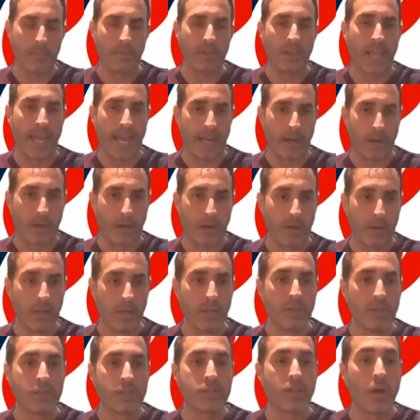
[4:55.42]
later.
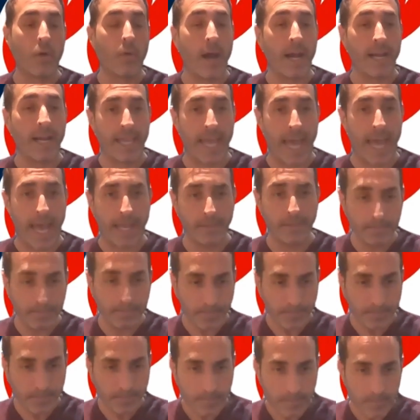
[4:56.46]
So
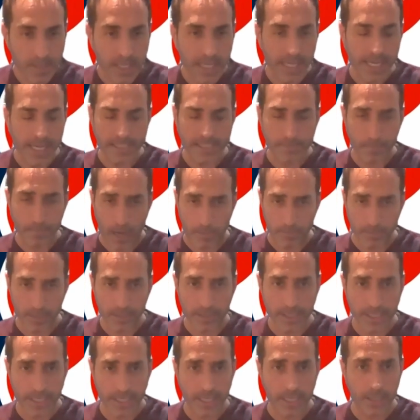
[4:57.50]
again, it's
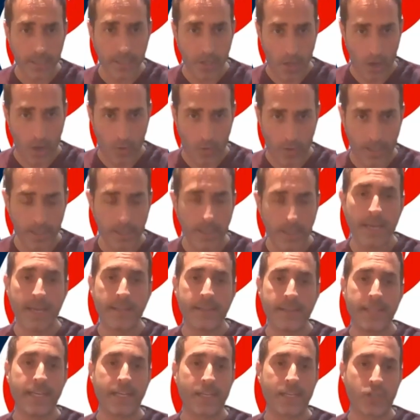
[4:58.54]
publicly known,
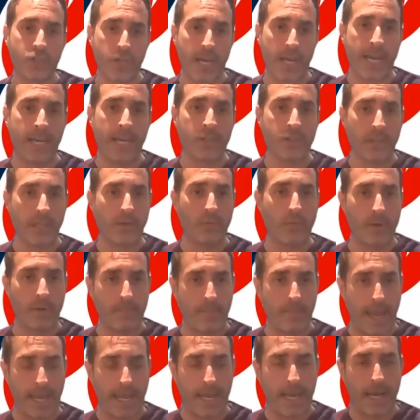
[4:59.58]
the exchange Liquid
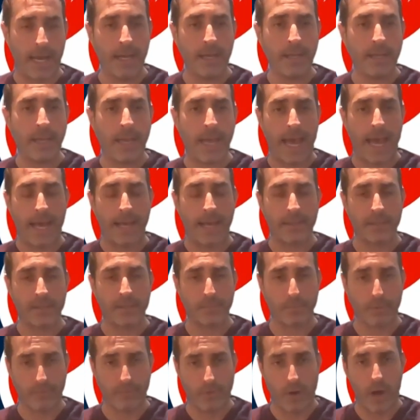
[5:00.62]
Meta
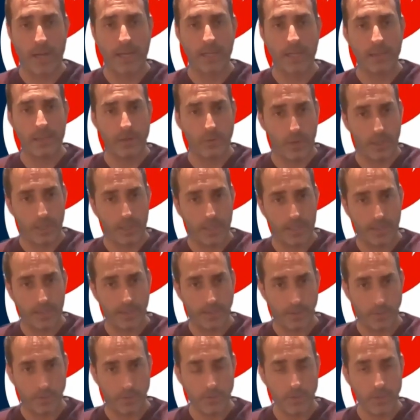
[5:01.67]
has provided liquidity
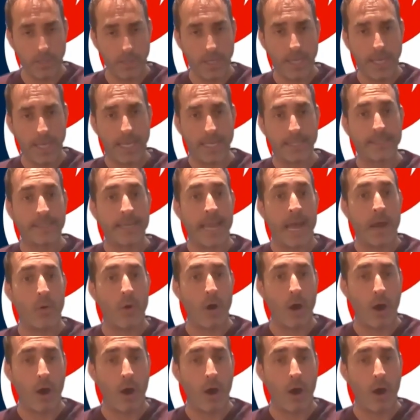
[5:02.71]
to is now